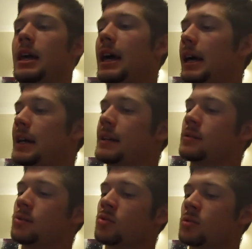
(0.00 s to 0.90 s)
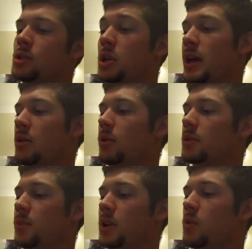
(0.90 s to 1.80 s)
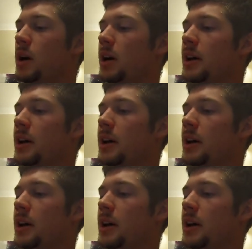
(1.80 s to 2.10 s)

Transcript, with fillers: And so that worked pretty well.